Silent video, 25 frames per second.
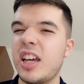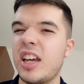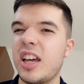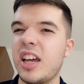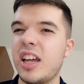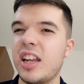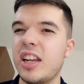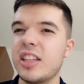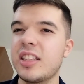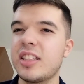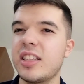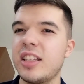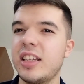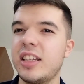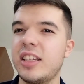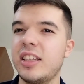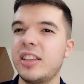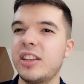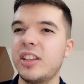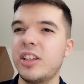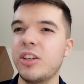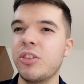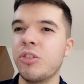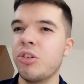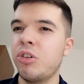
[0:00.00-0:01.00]
and it's
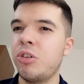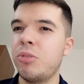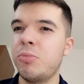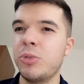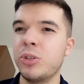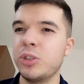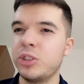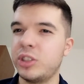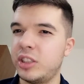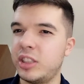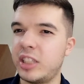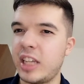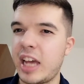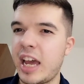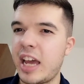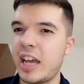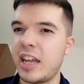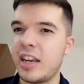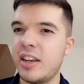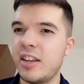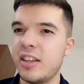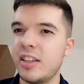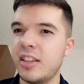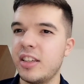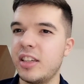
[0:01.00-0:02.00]
like they're almost
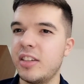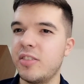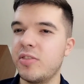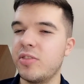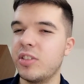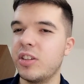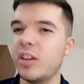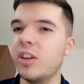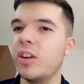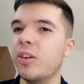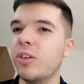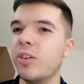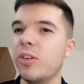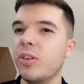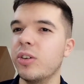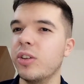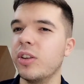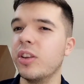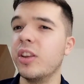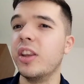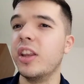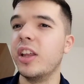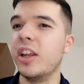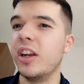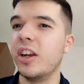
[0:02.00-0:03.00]
dead, even though
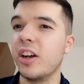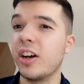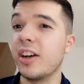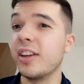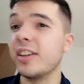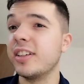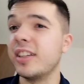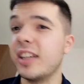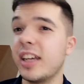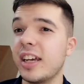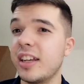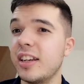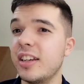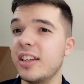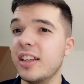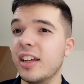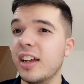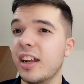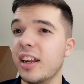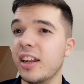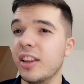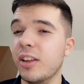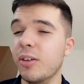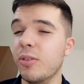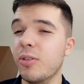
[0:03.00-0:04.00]
they're not dead
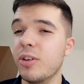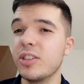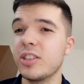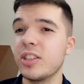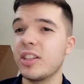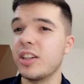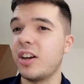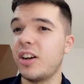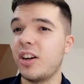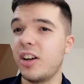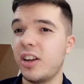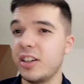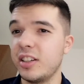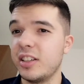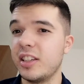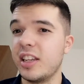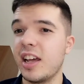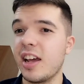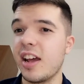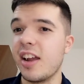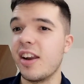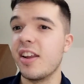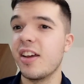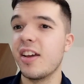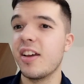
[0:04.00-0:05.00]
yet. The ones that aren't
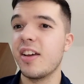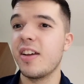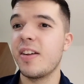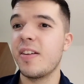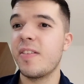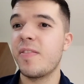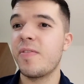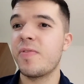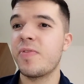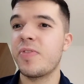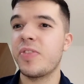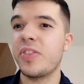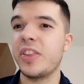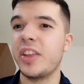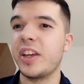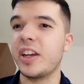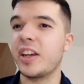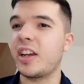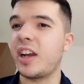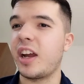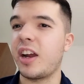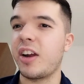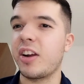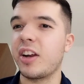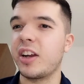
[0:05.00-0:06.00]
dead, their
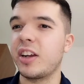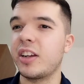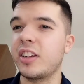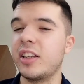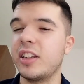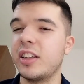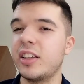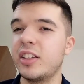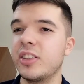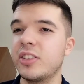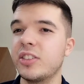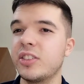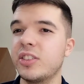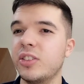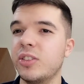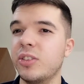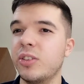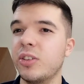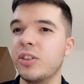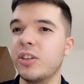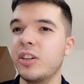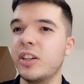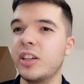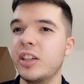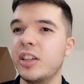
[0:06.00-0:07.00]
character
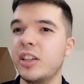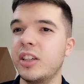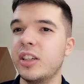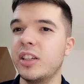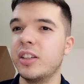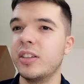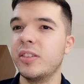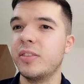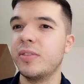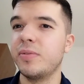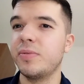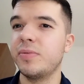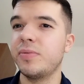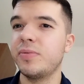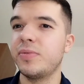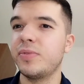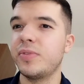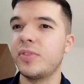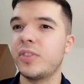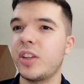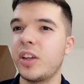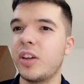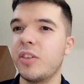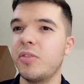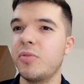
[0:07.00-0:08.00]
story
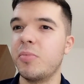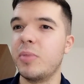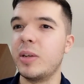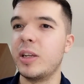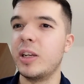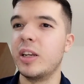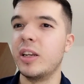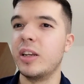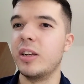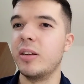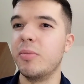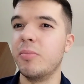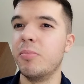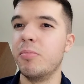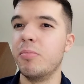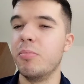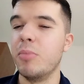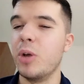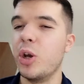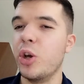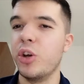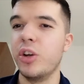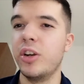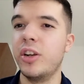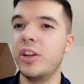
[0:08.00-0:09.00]
have been
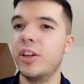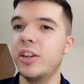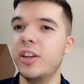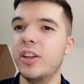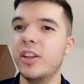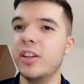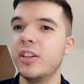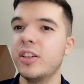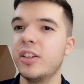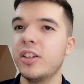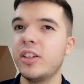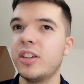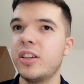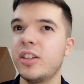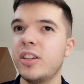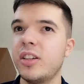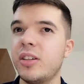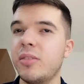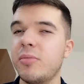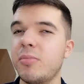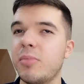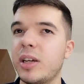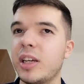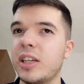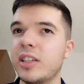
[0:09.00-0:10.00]
murdered,
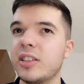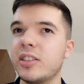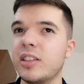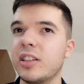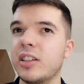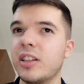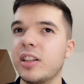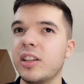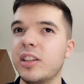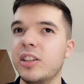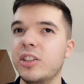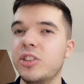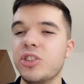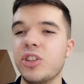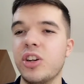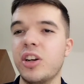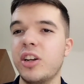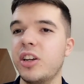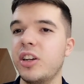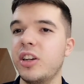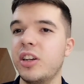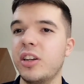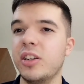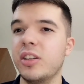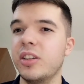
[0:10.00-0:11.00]
basically.
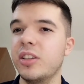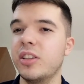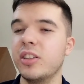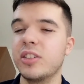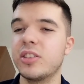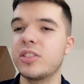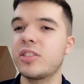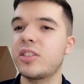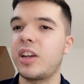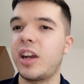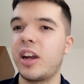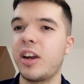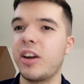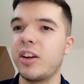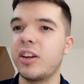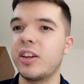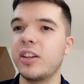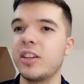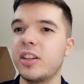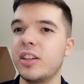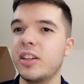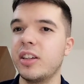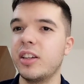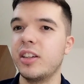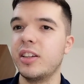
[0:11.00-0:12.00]
John's
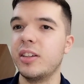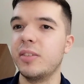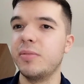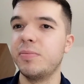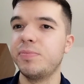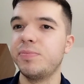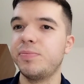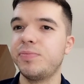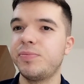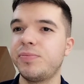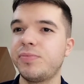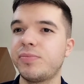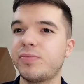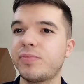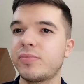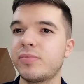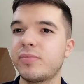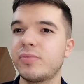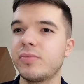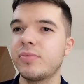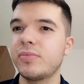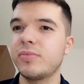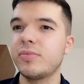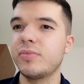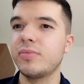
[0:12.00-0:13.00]
character
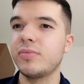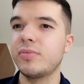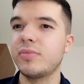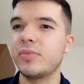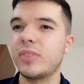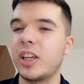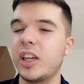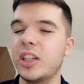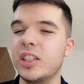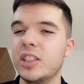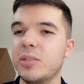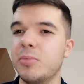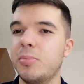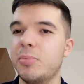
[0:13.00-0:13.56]
as a